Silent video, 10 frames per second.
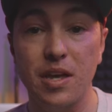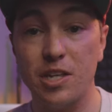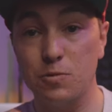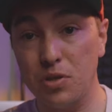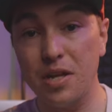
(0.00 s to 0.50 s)

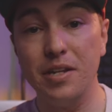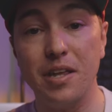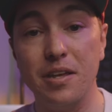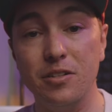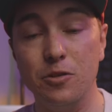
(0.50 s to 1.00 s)
It's plugged
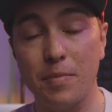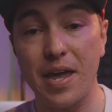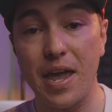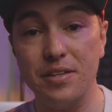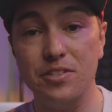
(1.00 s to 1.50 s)
into
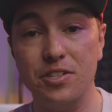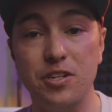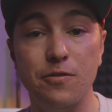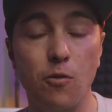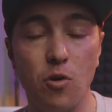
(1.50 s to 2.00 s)
my
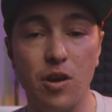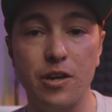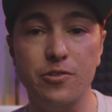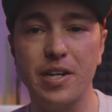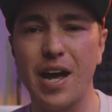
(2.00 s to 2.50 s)

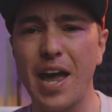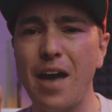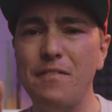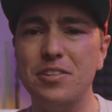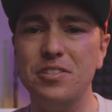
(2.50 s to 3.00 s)
A6400. I
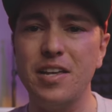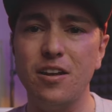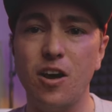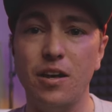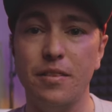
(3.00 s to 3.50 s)
have it
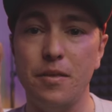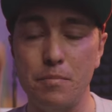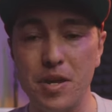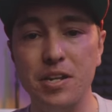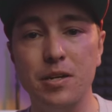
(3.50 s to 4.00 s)
set on the
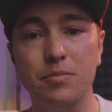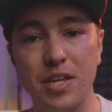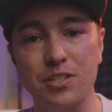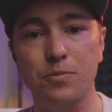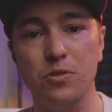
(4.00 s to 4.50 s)
medium
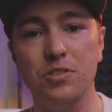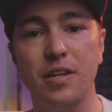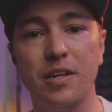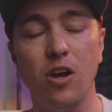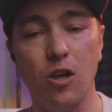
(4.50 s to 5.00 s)
decibel
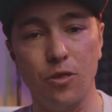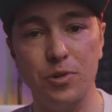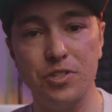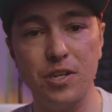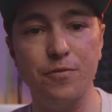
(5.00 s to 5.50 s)
setting on the
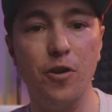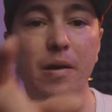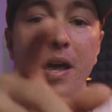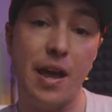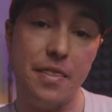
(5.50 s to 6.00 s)
receiver
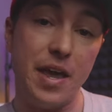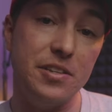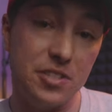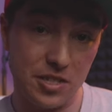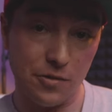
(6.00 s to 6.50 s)
and the
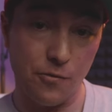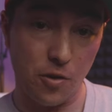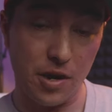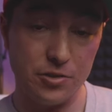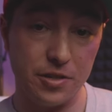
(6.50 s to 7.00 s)

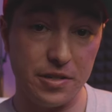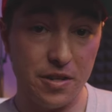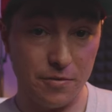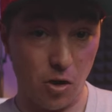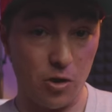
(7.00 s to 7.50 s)

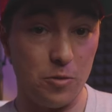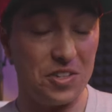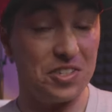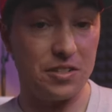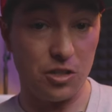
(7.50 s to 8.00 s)
A6400 volume
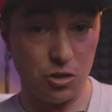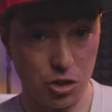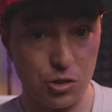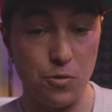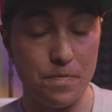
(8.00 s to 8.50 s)
is set to
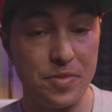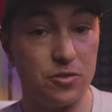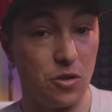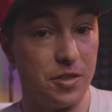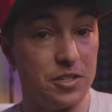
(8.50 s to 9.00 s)
two.
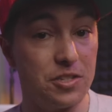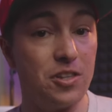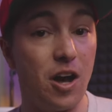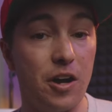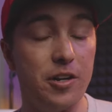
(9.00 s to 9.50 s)
So this is
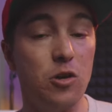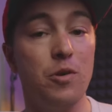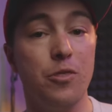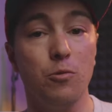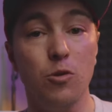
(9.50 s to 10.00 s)
the audio
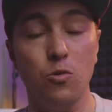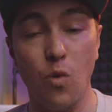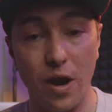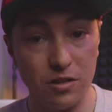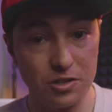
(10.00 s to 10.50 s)
with the Rode
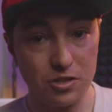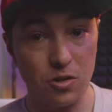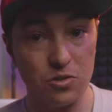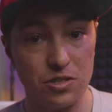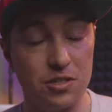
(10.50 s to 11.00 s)
Wireless
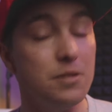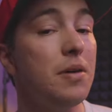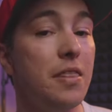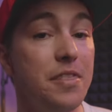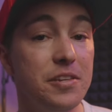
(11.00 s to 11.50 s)
Go system.
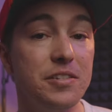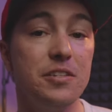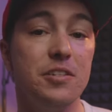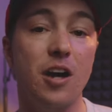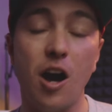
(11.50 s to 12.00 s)
This
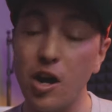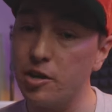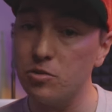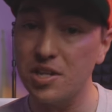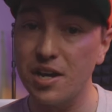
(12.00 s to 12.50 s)
is an
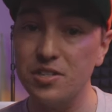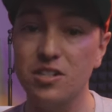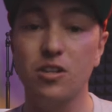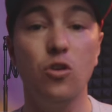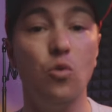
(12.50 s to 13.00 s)
audio
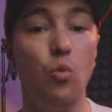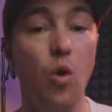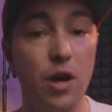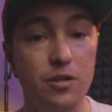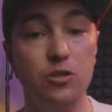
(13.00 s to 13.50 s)
test
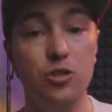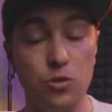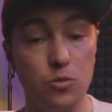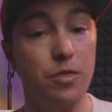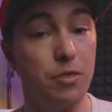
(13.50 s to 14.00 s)
one,
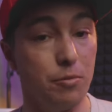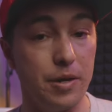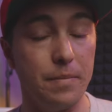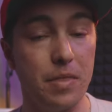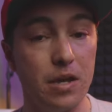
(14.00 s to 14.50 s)
two, three.